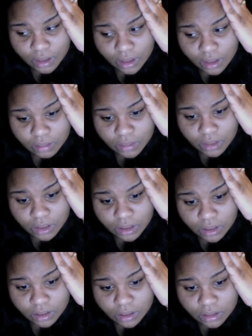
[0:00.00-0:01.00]
I'm
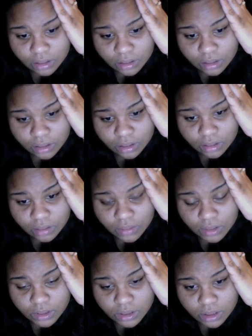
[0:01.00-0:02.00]
done. I'm
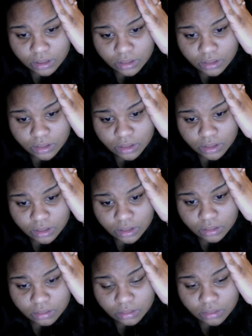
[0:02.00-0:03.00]
exhausted.
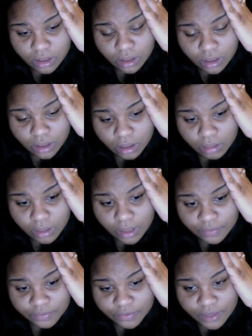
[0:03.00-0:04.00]
I'm
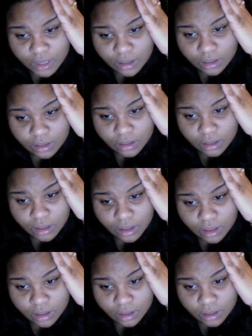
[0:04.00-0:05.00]
like fucking
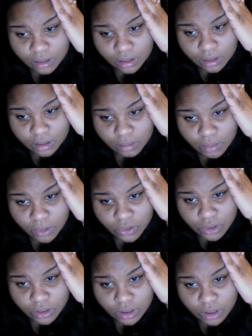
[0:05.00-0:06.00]

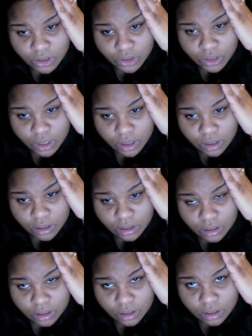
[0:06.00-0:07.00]
emotionally
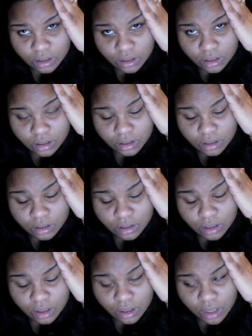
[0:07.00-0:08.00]
drained.
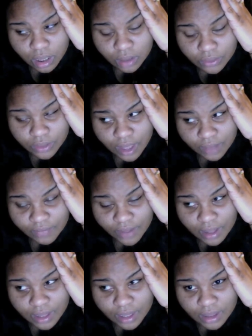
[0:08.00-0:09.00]
I don't think I've
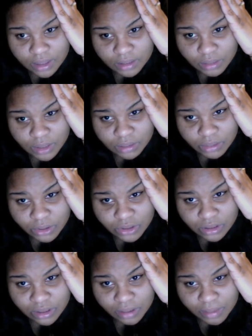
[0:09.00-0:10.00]
let this much
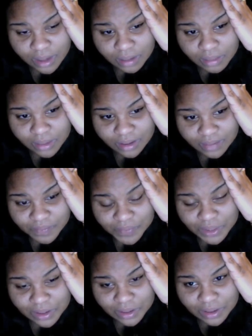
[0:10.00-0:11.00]
emotion come out of me
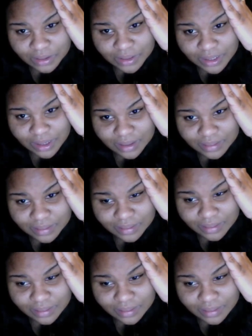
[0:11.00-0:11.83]
in a long time.